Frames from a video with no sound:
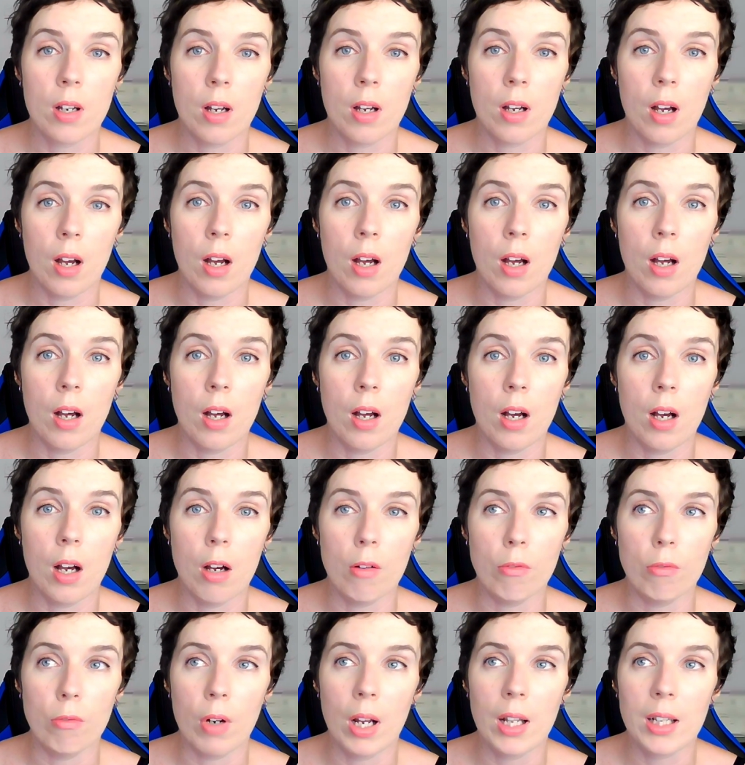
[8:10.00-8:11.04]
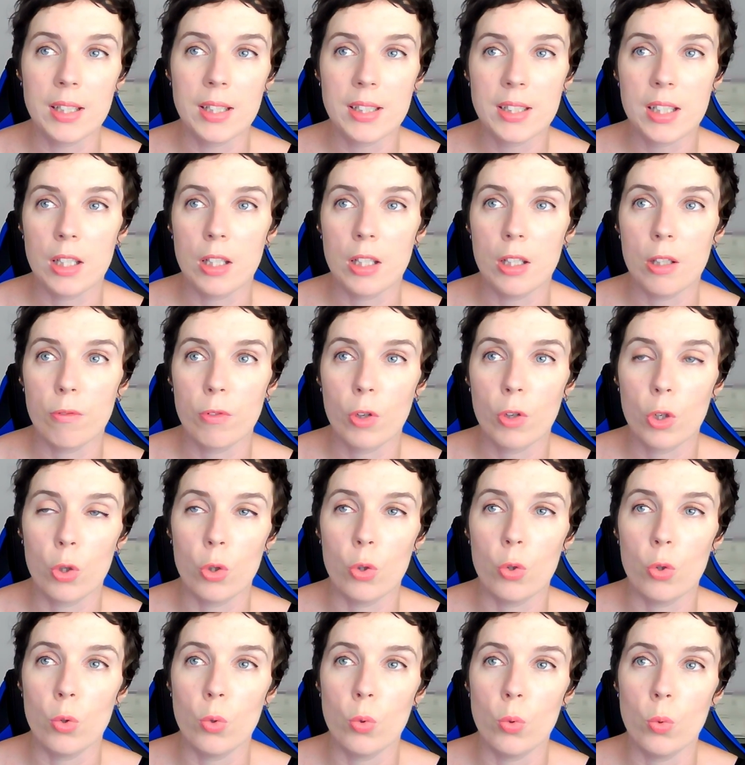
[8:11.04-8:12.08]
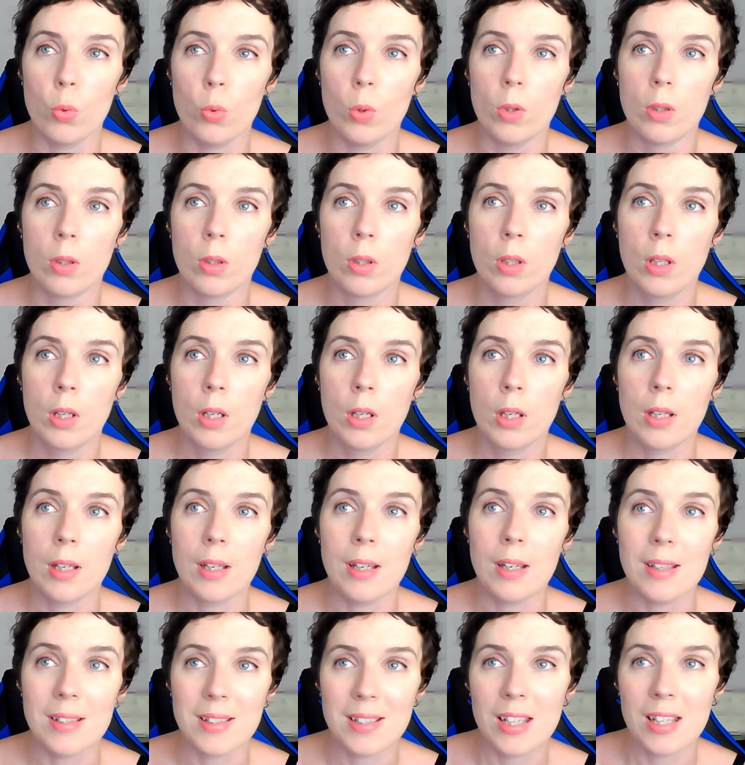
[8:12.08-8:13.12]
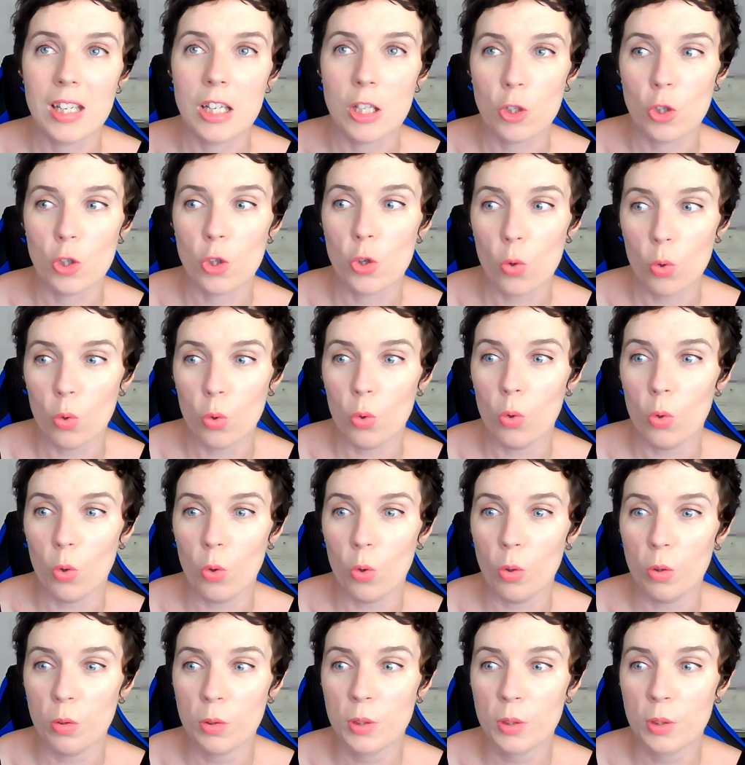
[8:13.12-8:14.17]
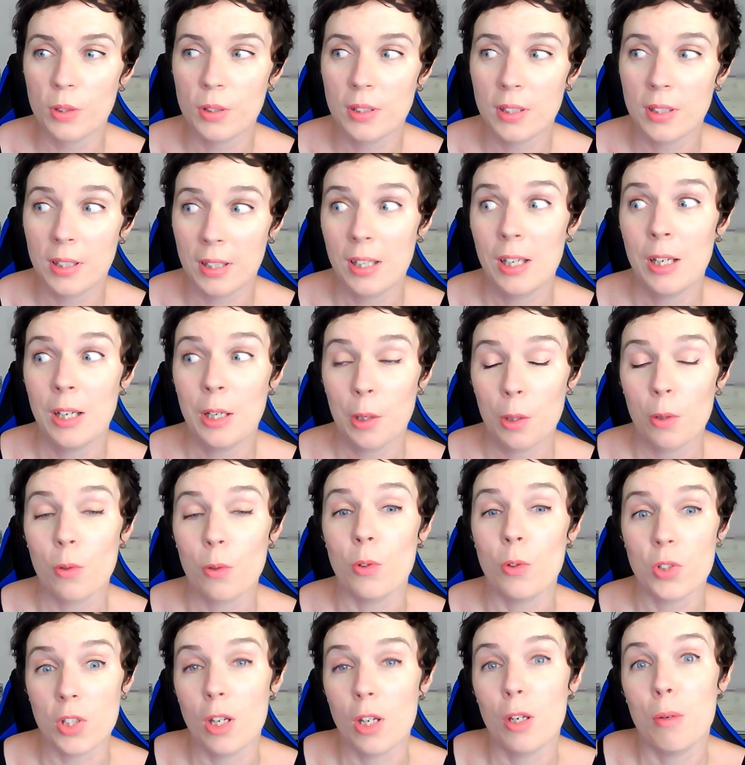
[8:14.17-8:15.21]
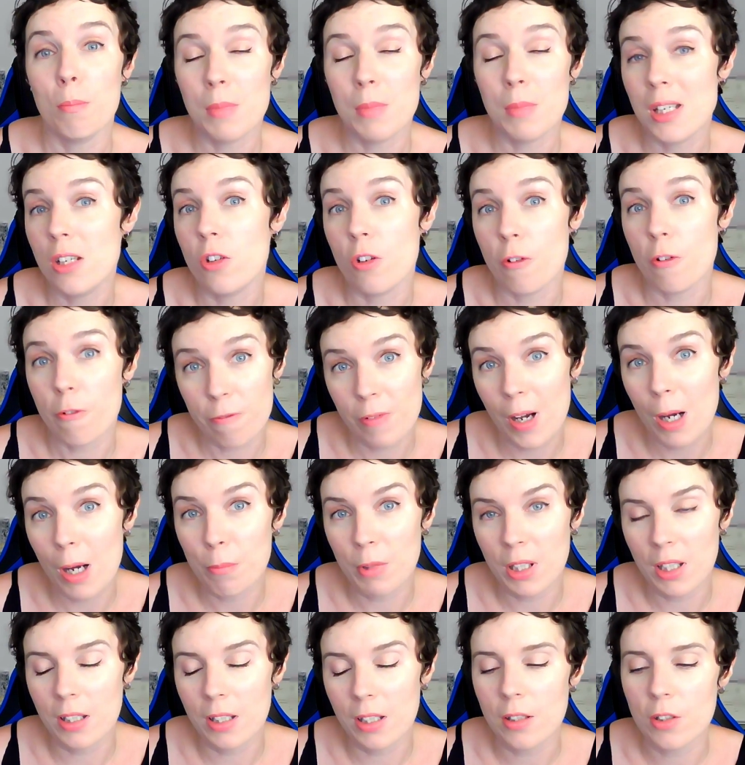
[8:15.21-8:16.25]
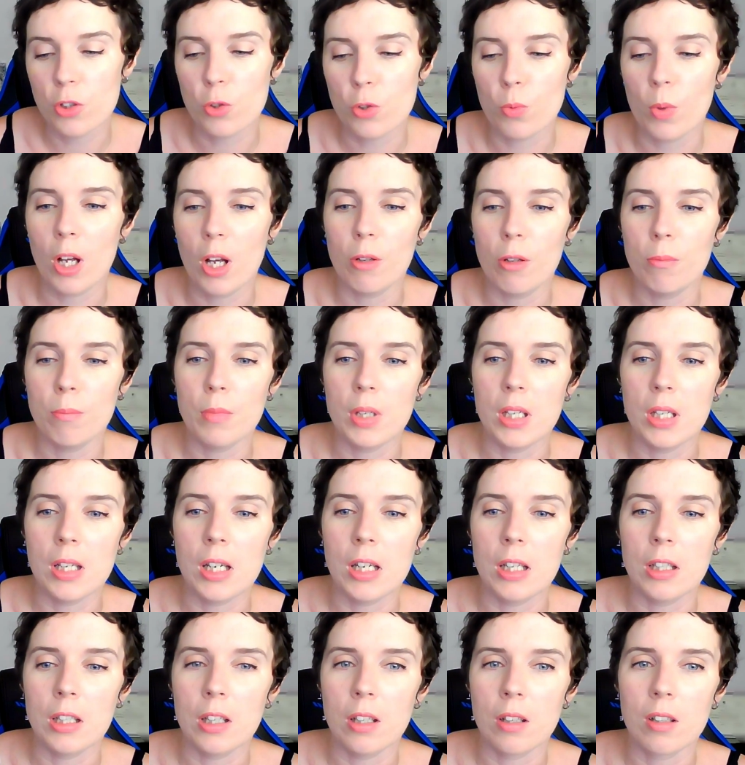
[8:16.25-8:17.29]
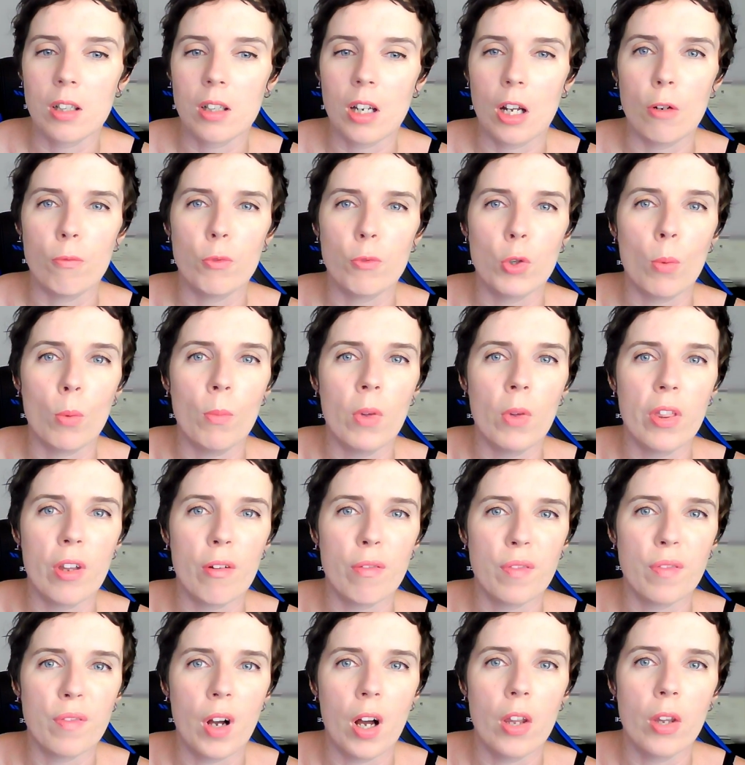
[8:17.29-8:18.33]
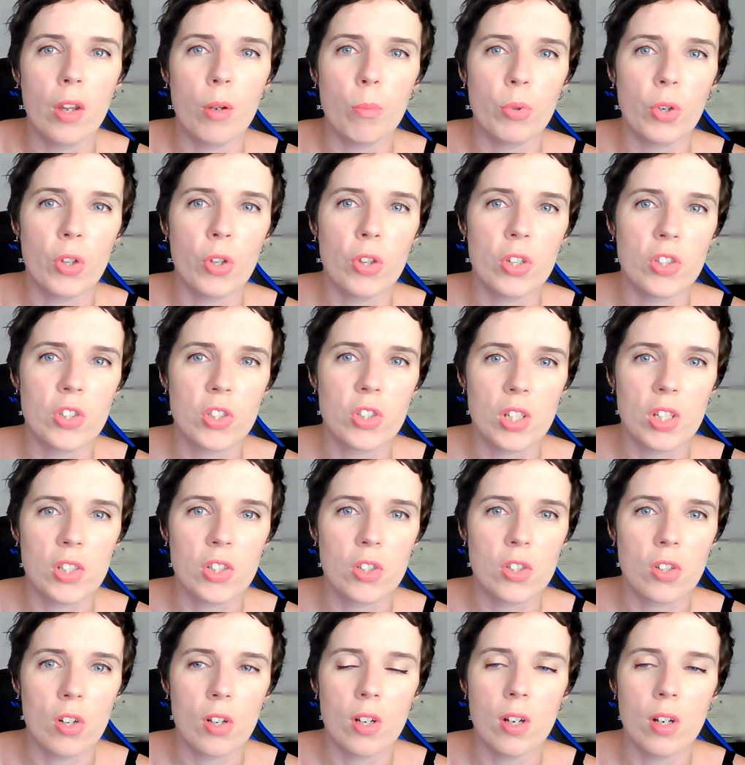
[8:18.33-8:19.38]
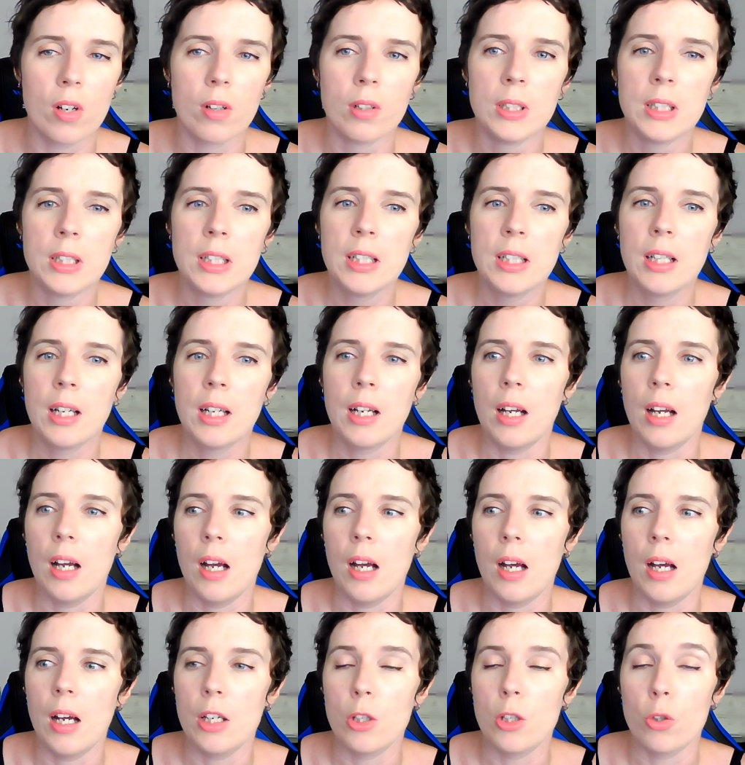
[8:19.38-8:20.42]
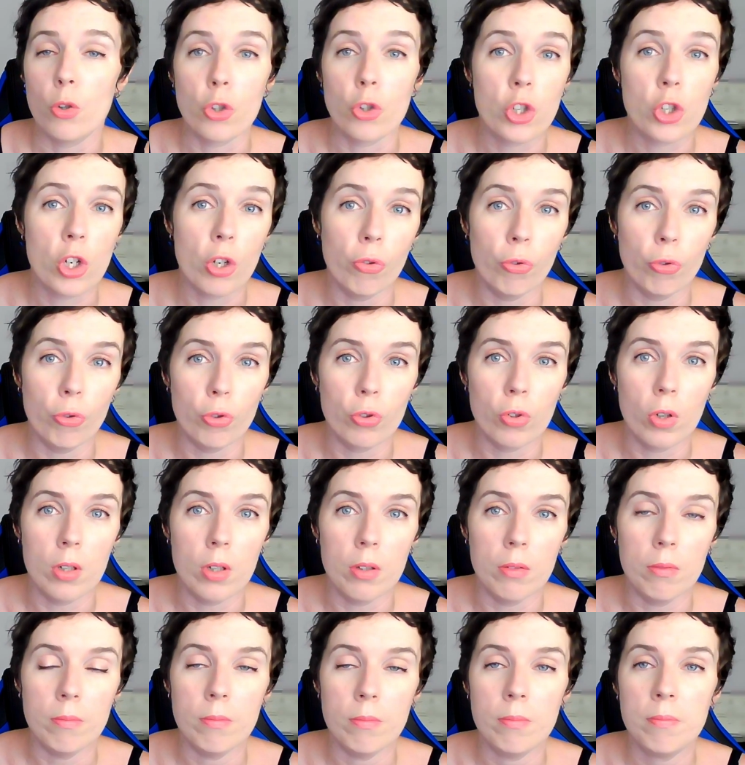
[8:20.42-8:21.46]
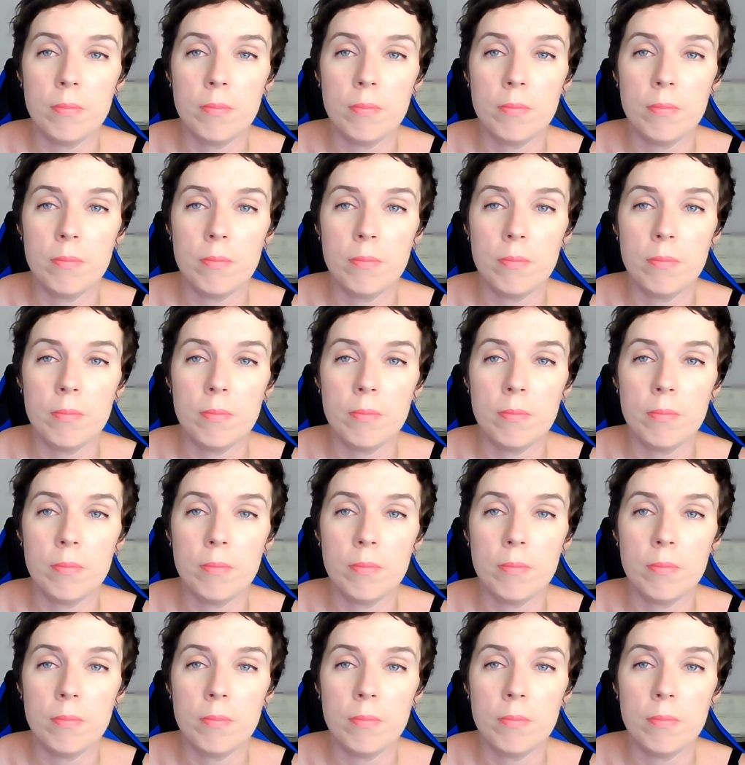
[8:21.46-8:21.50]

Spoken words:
a relative who is in your, you'd say, immediate family as well, meaning kind of your mother, father, brother, sister, your children,